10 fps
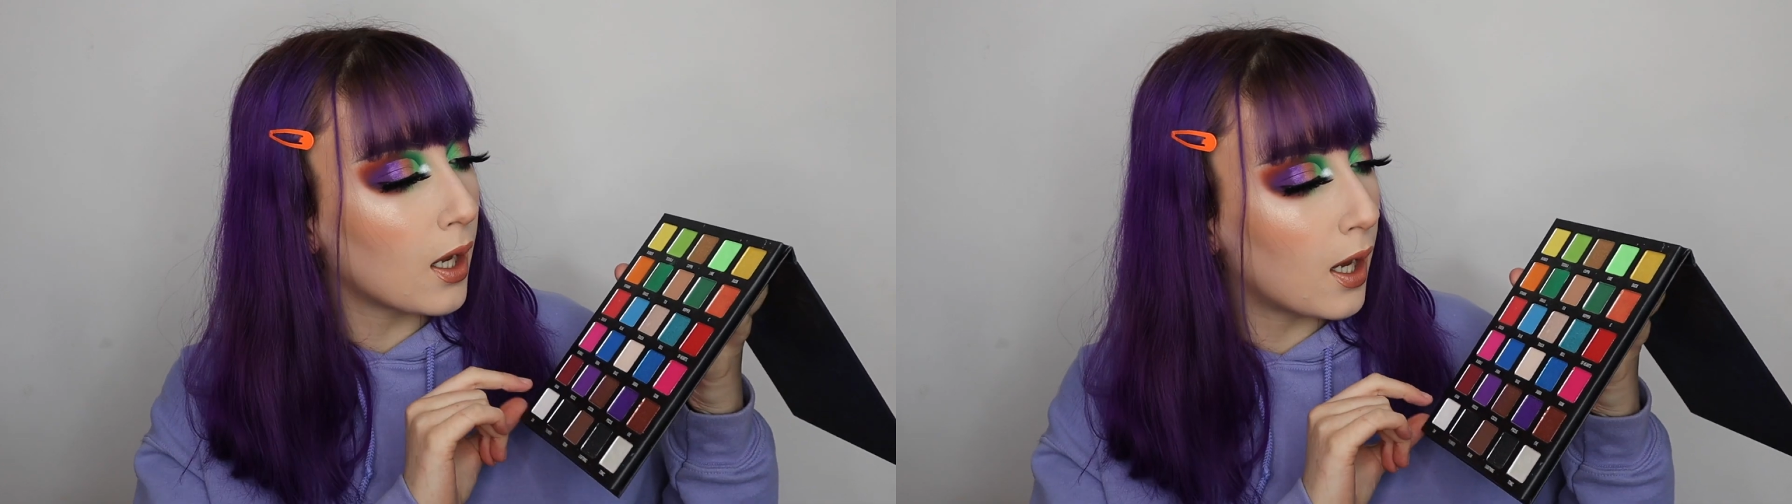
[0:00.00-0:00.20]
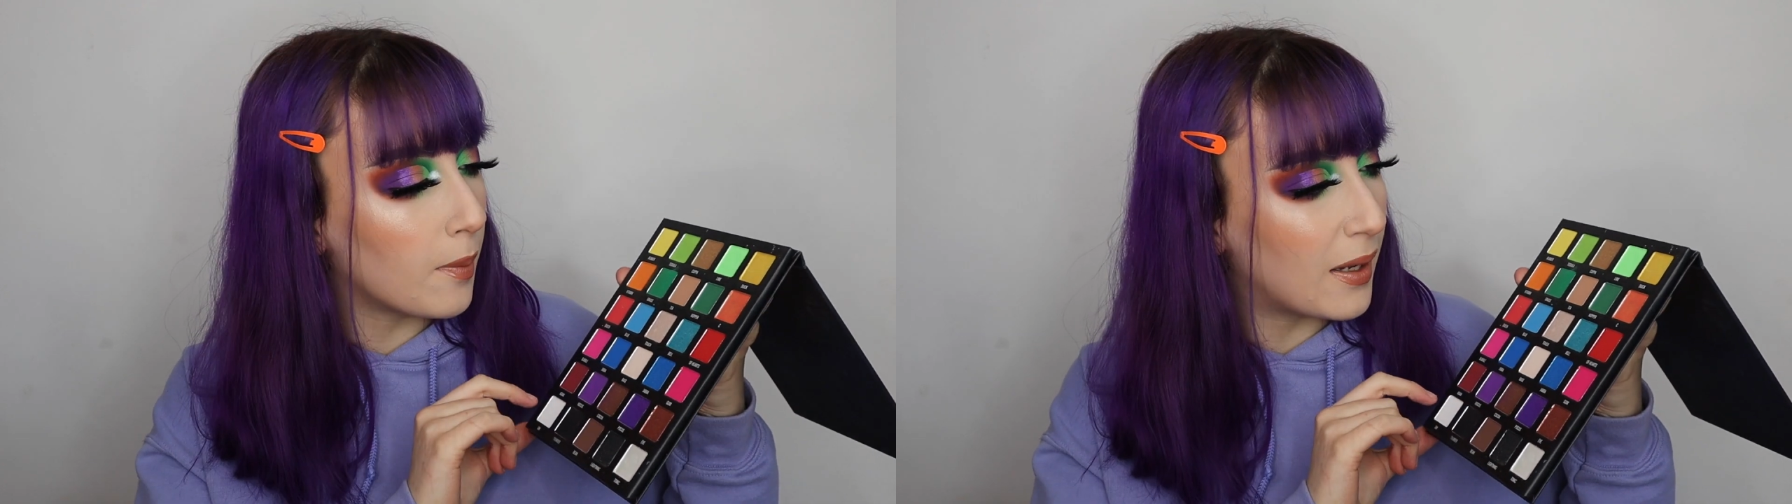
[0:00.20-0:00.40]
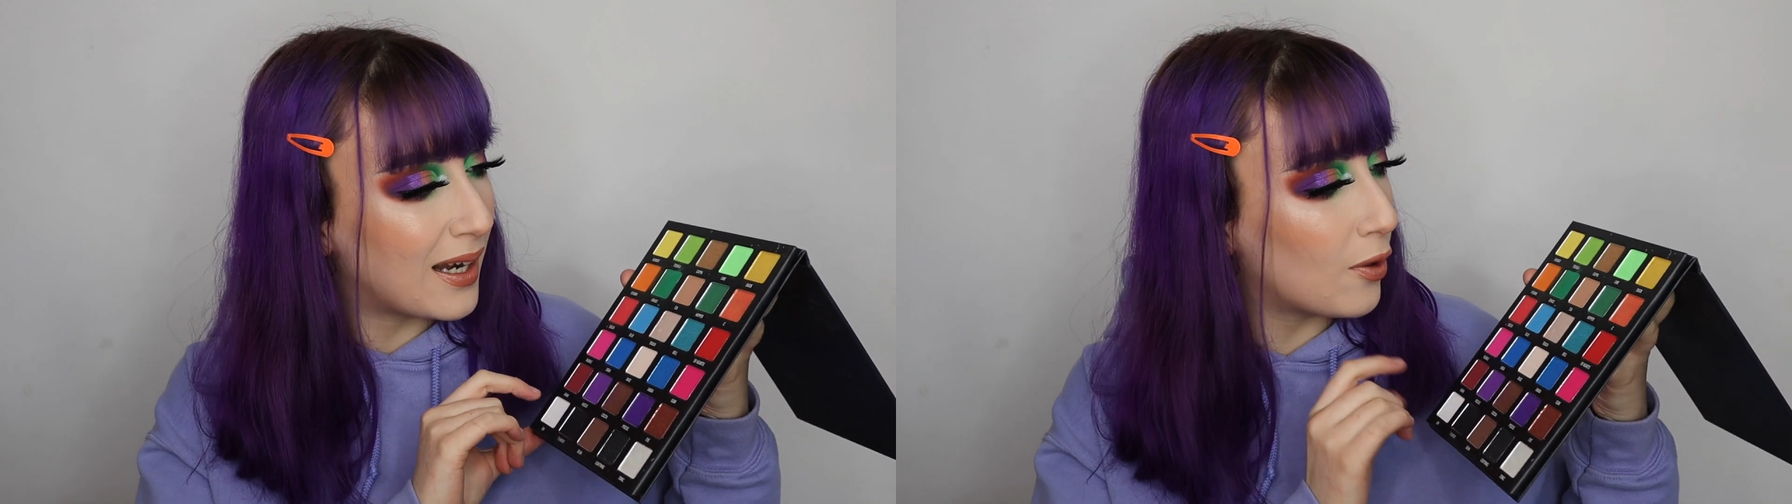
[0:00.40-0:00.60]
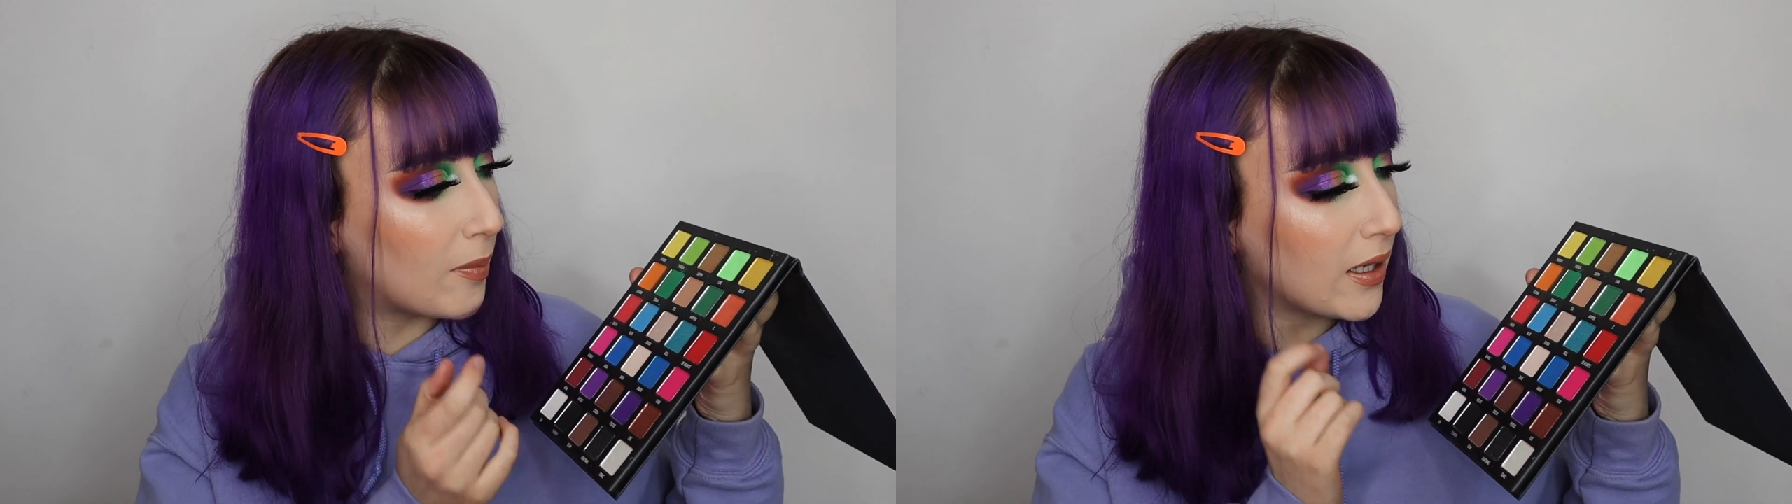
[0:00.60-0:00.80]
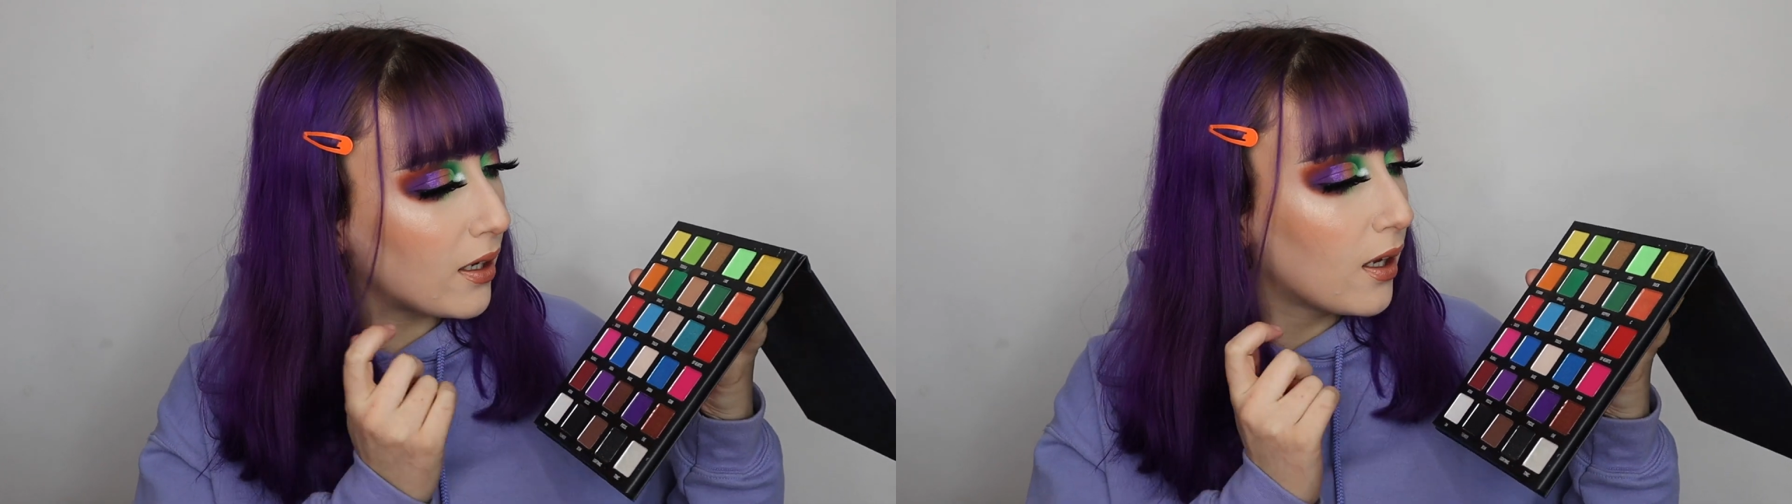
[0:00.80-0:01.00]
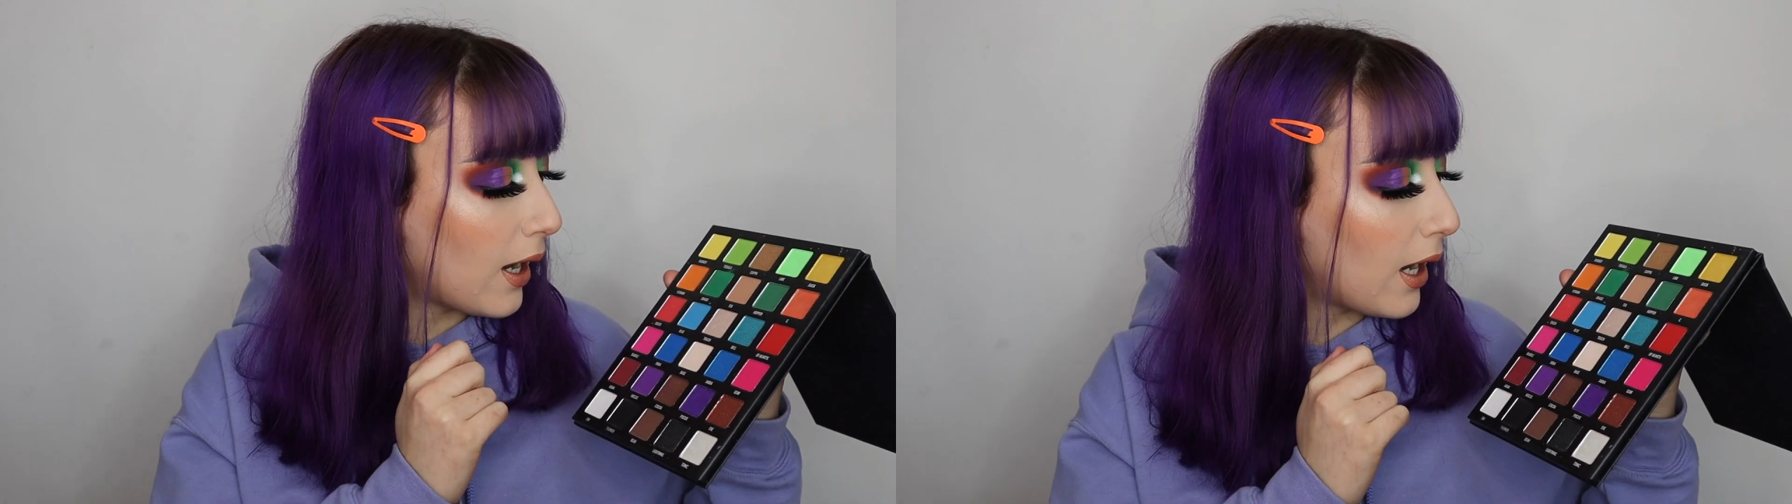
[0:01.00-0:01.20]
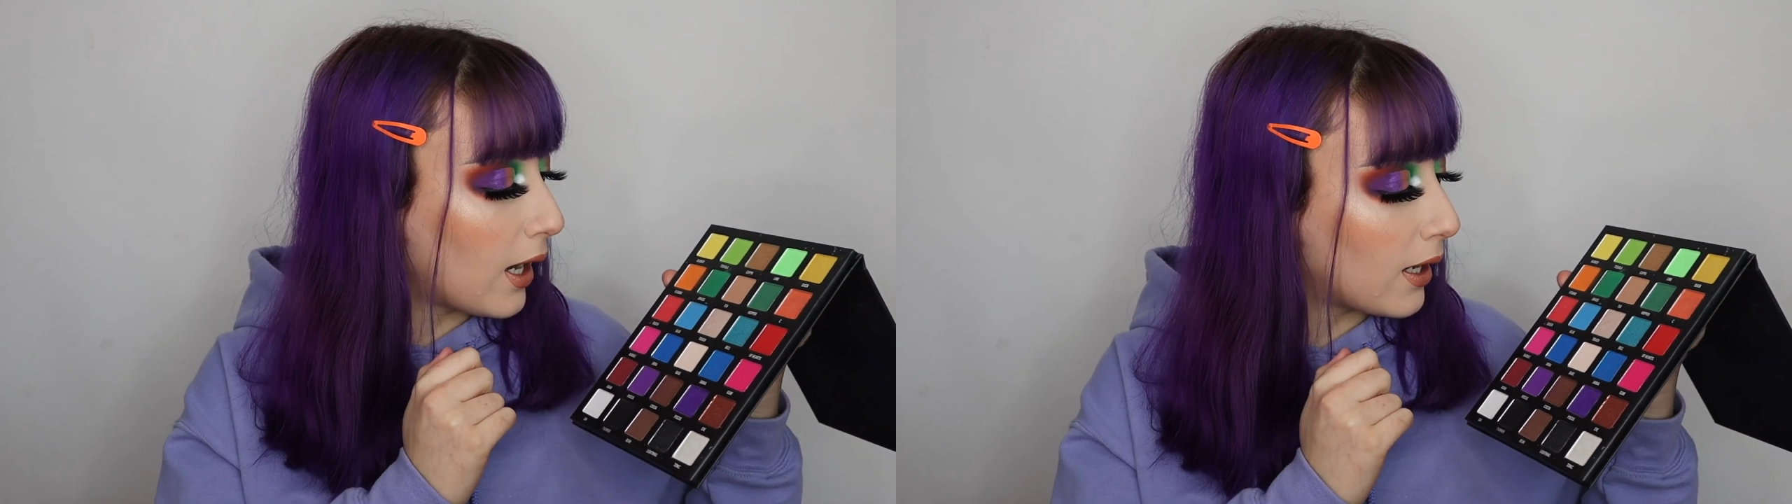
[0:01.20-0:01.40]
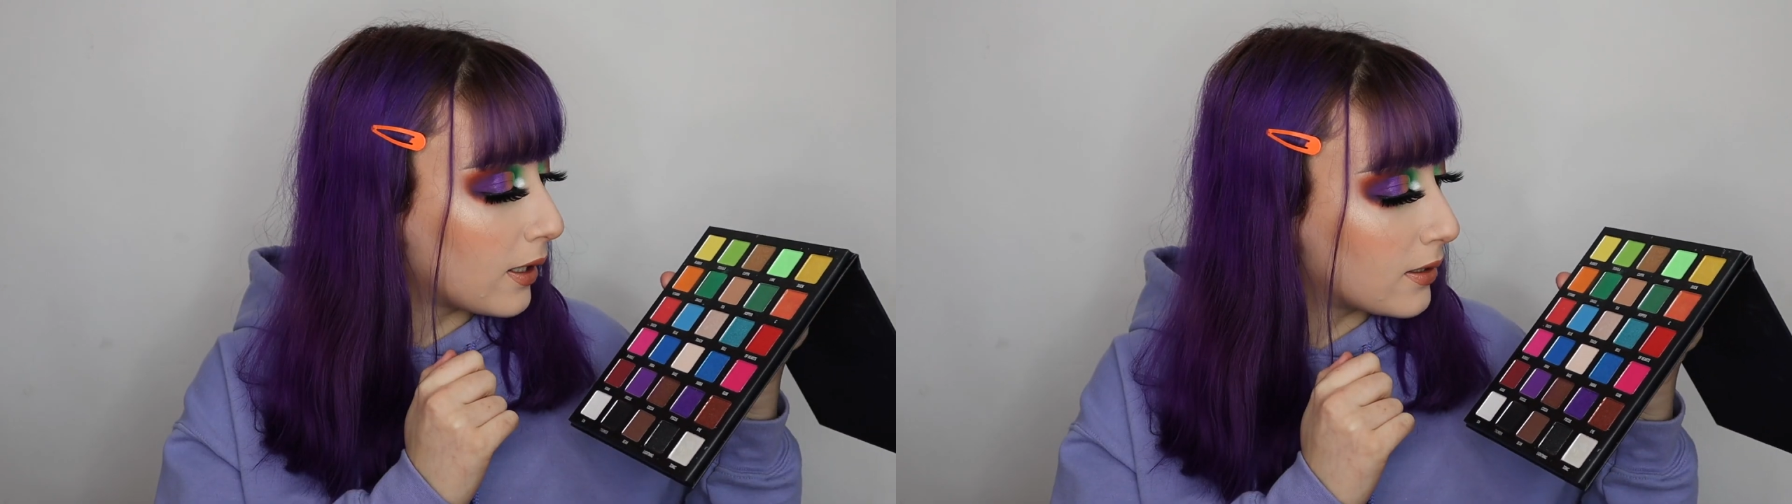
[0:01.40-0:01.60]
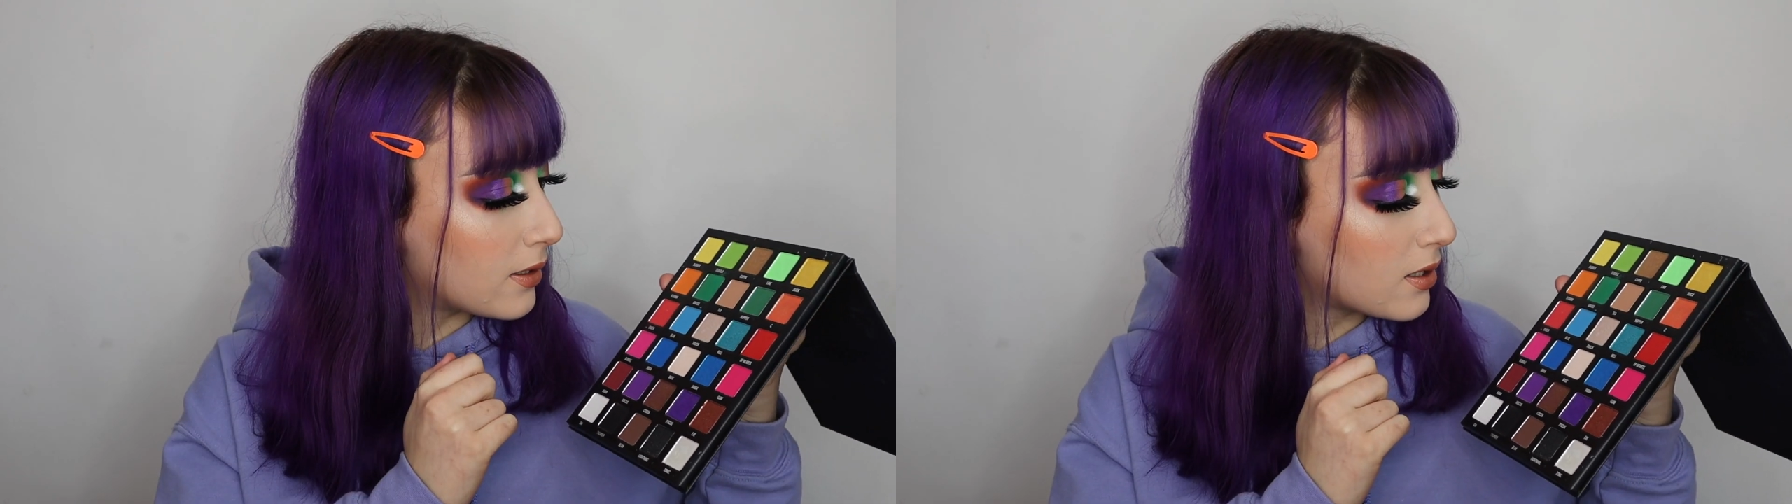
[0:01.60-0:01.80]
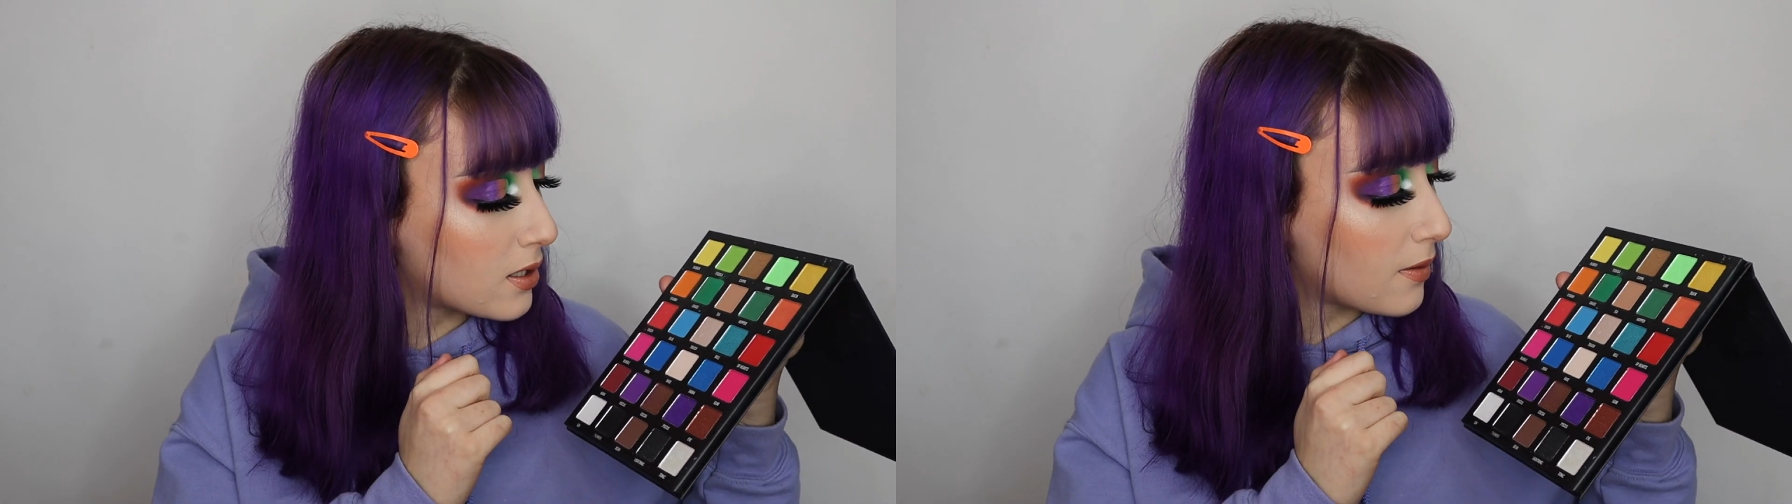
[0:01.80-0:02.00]
a little bit,
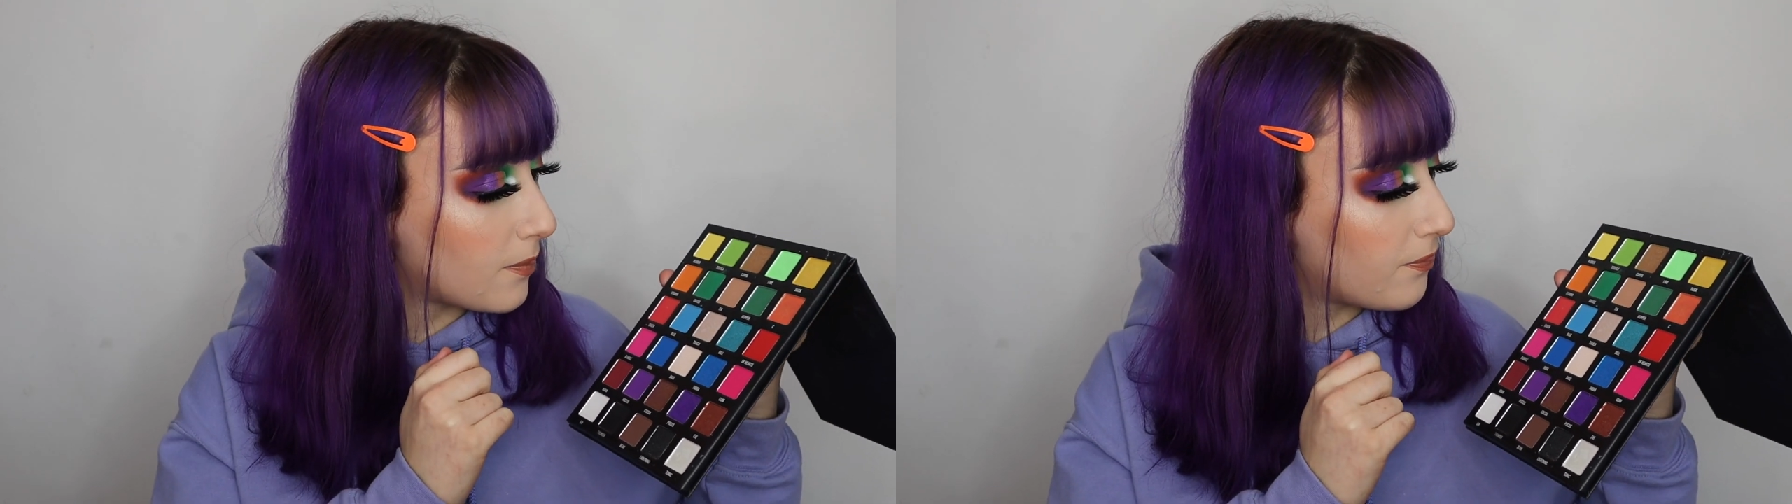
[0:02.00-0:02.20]
and